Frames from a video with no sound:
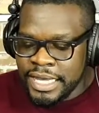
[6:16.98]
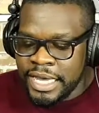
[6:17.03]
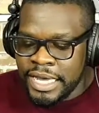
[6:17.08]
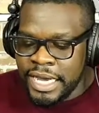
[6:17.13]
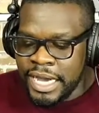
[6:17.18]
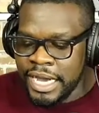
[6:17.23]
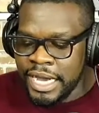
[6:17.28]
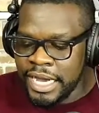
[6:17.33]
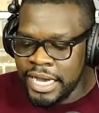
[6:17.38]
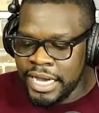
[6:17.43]

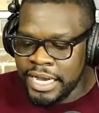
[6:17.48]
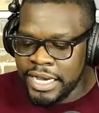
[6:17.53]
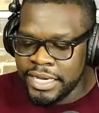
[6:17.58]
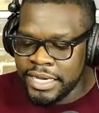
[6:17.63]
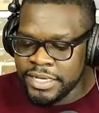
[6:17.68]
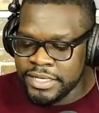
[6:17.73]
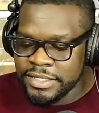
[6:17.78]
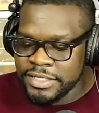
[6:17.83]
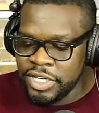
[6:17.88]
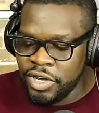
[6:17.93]

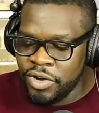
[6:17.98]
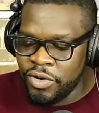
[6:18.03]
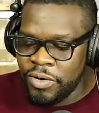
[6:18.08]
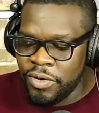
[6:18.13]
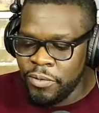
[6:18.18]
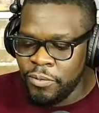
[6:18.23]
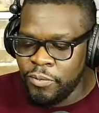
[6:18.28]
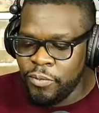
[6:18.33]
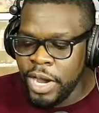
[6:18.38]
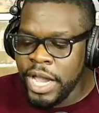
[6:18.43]
So
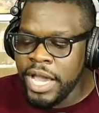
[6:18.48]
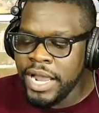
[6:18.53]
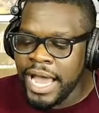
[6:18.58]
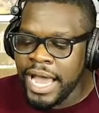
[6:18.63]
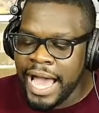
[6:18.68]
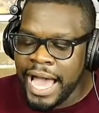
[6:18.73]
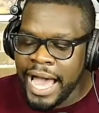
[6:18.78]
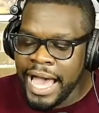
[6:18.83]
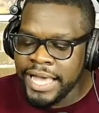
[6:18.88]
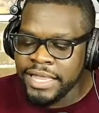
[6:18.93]
what
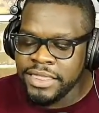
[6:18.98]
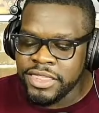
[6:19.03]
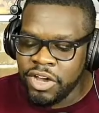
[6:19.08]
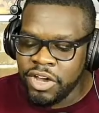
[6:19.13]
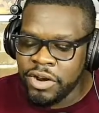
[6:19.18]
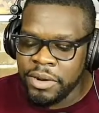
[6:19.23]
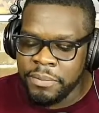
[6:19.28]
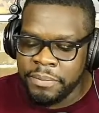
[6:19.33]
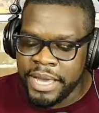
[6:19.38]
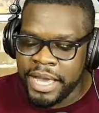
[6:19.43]
I thought
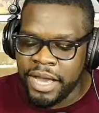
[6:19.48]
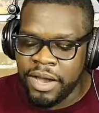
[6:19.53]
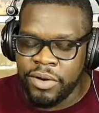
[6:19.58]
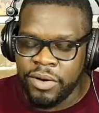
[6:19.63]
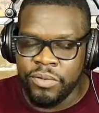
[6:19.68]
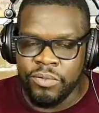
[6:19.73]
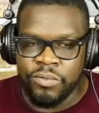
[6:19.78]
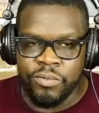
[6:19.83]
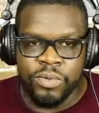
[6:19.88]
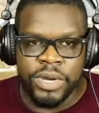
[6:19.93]
about
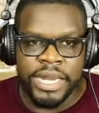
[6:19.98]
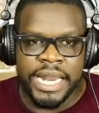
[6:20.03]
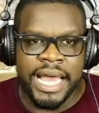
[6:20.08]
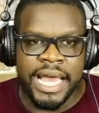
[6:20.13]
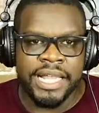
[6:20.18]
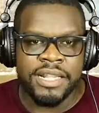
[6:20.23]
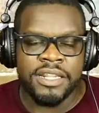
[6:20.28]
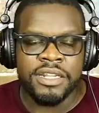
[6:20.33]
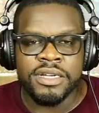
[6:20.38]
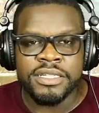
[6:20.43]
when I
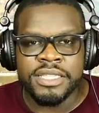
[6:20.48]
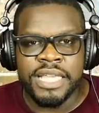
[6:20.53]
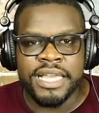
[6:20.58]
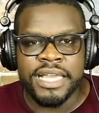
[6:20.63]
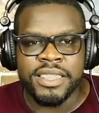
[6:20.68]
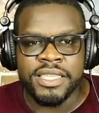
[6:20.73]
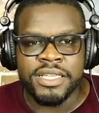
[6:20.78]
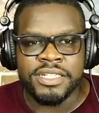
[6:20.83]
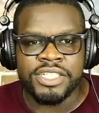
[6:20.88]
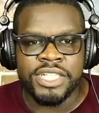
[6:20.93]
looked at
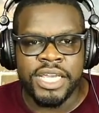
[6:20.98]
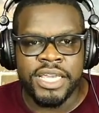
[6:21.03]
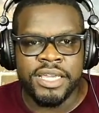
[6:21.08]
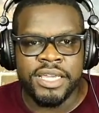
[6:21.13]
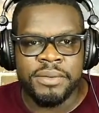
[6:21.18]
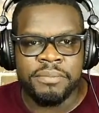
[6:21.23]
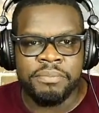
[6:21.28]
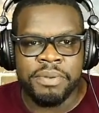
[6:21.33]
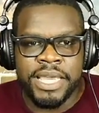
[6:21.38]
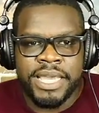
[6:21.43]
the
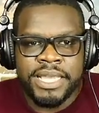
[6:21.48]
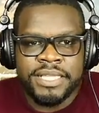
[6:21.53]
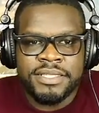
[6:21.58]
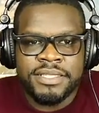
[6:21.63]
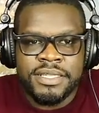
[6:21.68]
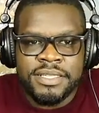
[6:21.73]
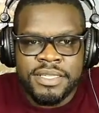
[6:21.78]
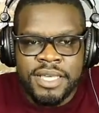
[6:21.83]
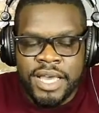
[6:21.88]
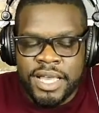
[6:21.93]
Jacob Blake's
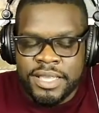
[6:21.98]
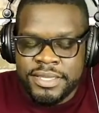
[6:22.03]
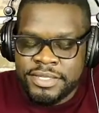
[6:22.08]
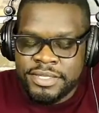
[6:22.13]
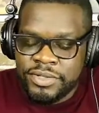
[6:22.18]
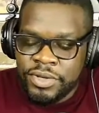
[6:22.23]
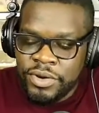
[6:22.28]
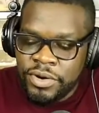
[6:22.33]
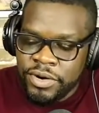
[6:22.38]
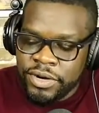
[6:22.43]

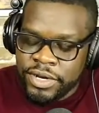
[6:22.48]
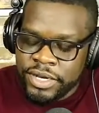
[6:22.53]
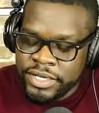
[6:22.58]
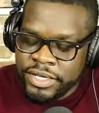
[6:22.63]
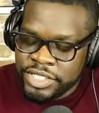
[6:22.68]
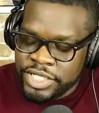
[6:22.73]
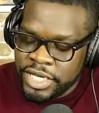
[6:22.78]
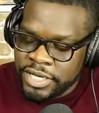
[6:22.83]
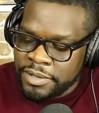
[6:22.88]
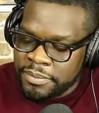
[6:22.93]
story
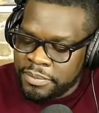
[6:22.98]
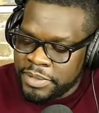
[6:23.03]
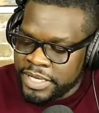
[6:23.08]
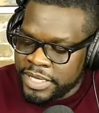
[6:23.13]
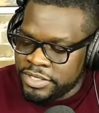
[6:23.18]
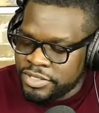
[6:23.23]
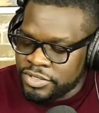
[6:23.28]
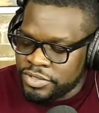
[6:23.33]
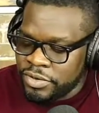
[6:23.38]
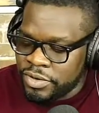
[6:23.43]

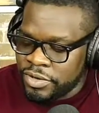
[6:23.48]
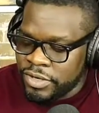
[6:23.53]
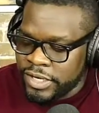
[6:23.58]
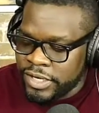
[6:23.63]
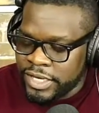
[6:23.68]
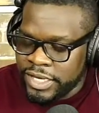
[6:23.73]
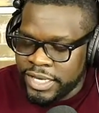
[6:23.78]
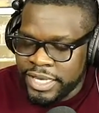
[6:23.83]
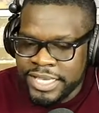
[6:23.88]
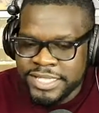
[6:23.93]

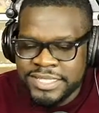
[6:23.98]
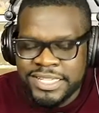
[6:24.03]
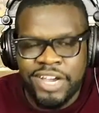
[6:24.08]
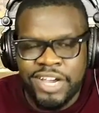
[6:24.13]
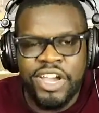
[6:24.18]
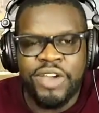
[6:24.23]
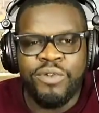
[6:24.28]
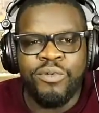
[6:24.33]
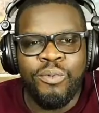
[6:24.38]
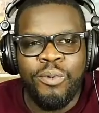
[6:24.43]
is,
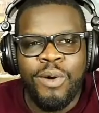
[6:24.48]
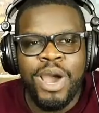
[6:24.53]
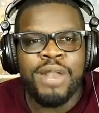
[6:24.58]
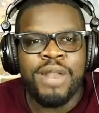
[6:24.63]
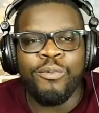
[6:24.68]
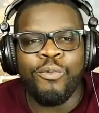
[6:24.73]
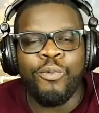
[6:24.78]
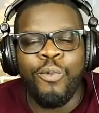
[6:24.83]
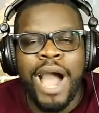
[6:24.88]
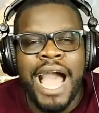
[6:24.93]
okay,
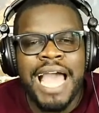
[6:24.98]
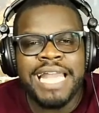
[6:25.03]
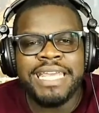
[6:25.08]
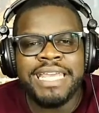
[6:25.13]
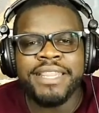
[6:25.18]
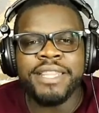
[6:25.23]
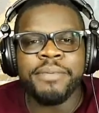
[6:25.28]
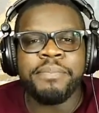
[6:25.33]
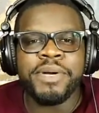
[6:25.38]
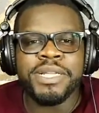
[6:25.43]
why
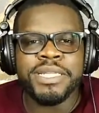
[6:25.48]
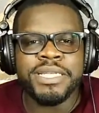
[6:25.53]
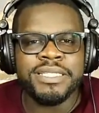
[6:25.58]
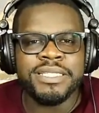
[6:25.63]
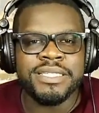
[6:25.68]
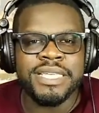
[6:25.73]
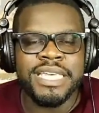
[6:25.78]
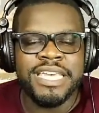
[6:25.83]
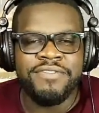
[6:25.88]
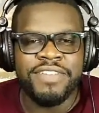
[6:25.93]
did the
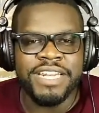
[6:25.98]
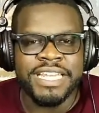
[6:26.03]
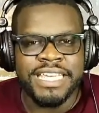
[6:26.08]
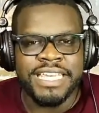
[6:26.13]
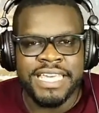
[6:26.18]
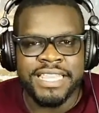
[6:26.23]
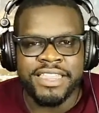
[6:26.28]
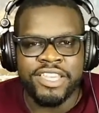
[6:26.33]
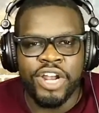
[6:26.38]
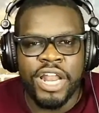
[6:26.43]
police even
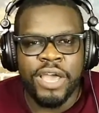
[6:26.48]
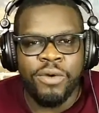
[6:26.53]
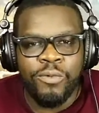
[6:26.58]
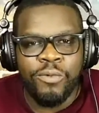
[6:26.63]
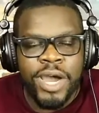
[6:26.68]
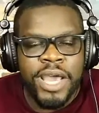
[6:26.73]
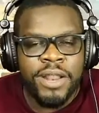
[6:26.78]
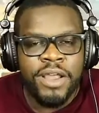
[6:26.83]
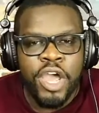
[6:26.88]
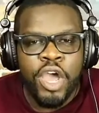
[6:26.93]
get there?
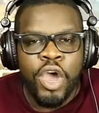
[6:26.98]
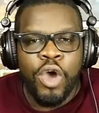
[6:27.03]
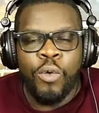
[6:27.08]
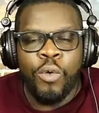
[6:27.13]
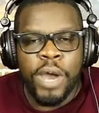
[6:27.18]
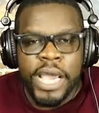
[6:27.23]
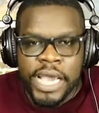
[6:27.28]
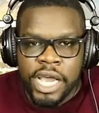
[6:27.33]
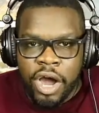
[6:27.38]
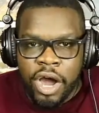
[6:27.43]
Like,
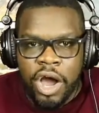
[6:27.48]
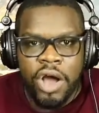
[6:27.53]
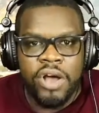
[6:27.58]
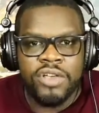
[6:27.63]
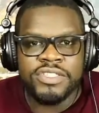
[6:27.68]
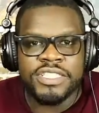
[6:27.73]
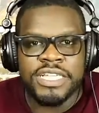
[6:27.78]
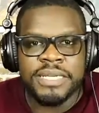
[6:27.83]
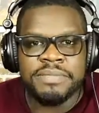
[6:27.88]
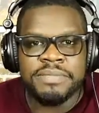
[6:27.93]
what
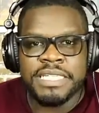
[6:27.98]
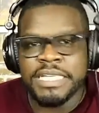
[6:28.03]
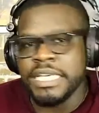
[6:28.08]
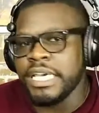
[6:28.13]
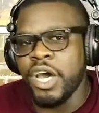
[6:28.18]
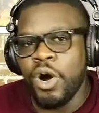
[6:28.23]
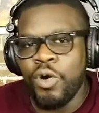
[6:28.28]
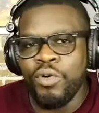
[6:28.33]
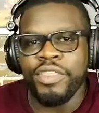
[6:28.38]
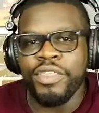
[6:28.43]
caused them to
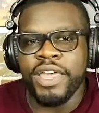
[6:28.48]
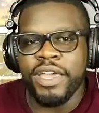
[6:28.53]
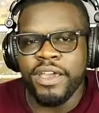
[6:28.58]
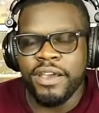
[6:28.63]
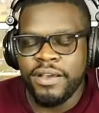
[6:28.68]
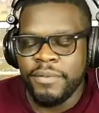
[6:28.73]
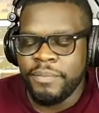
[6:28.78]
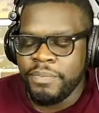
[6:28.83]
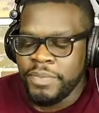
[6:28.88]
go there?